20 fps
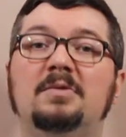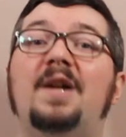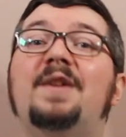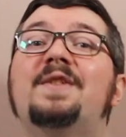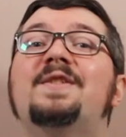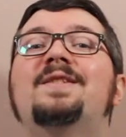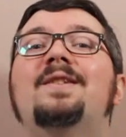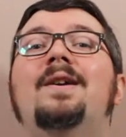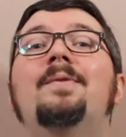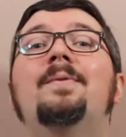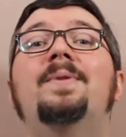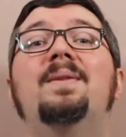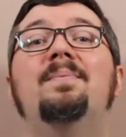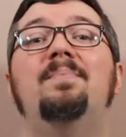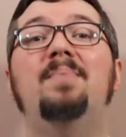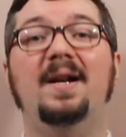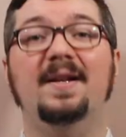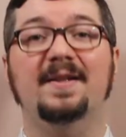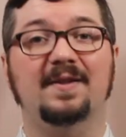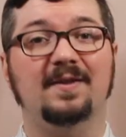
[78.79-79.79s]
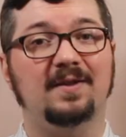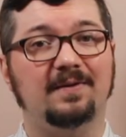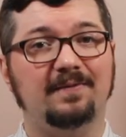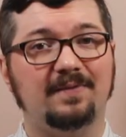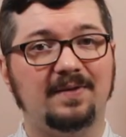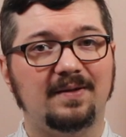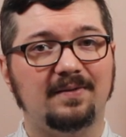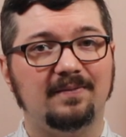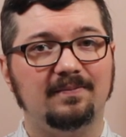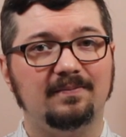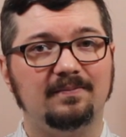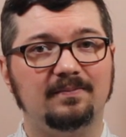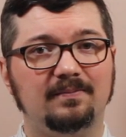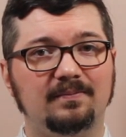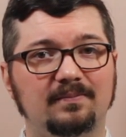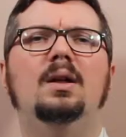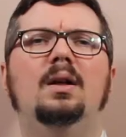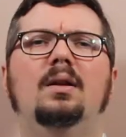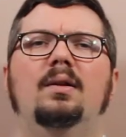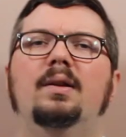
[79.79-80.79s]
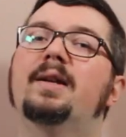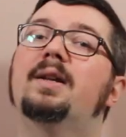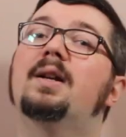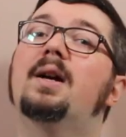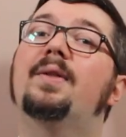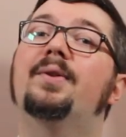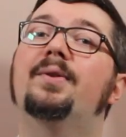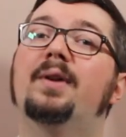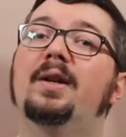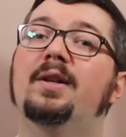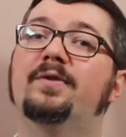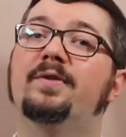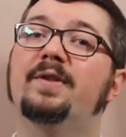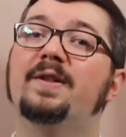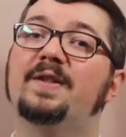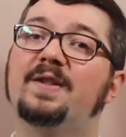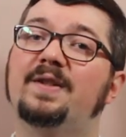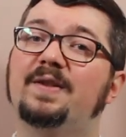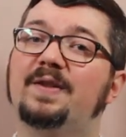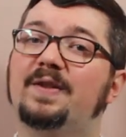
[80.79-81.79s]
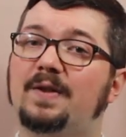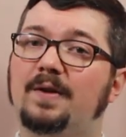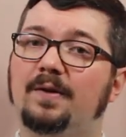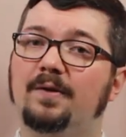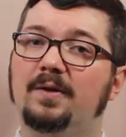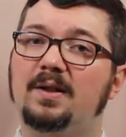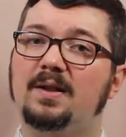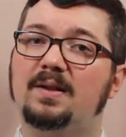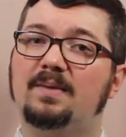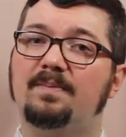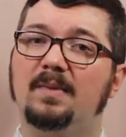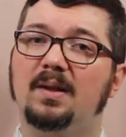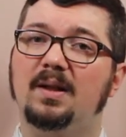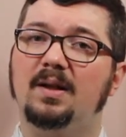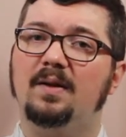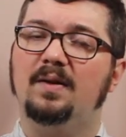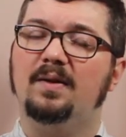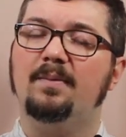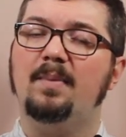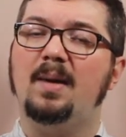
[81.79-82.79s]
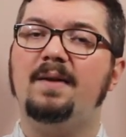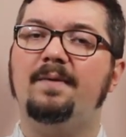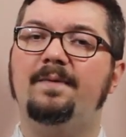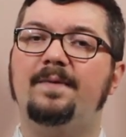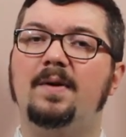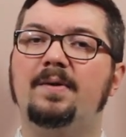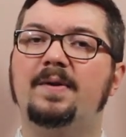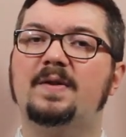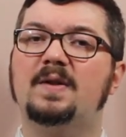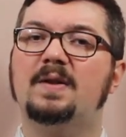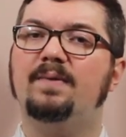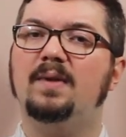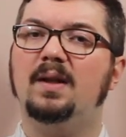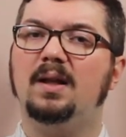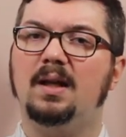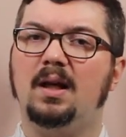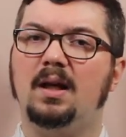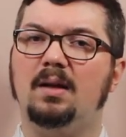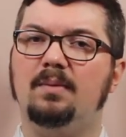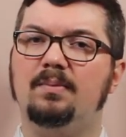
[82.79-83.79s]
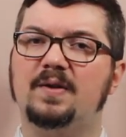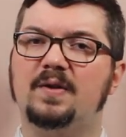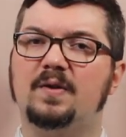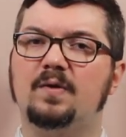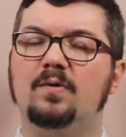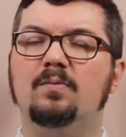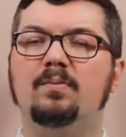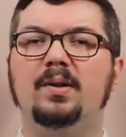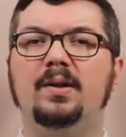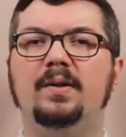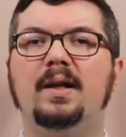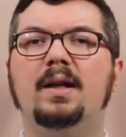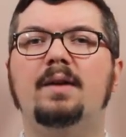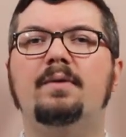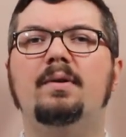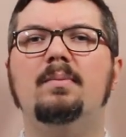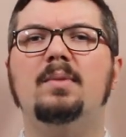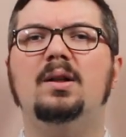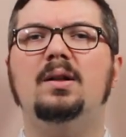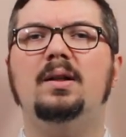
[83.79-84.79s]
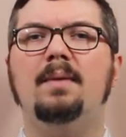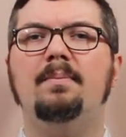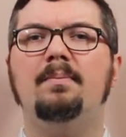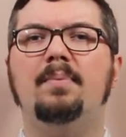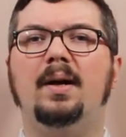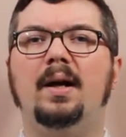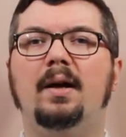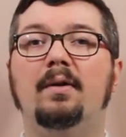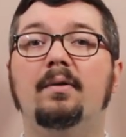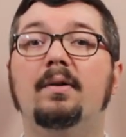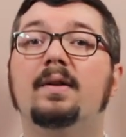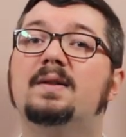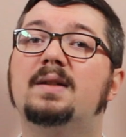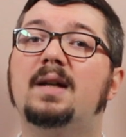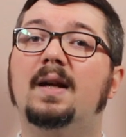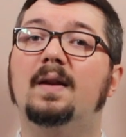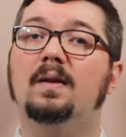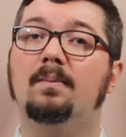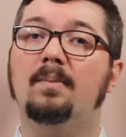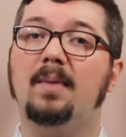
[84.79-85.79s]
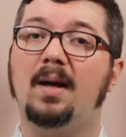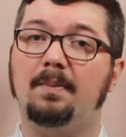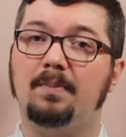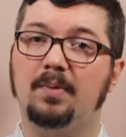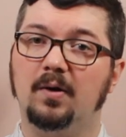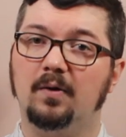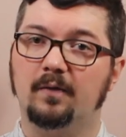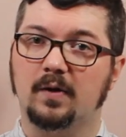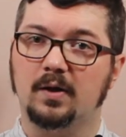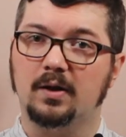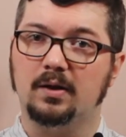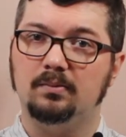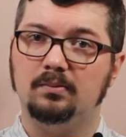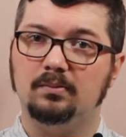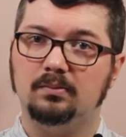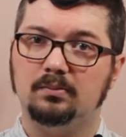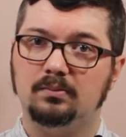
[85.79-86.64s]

I'll start with the positives. Like other entries in the series, the main focus of the game is to build a criminal empire and take the map over.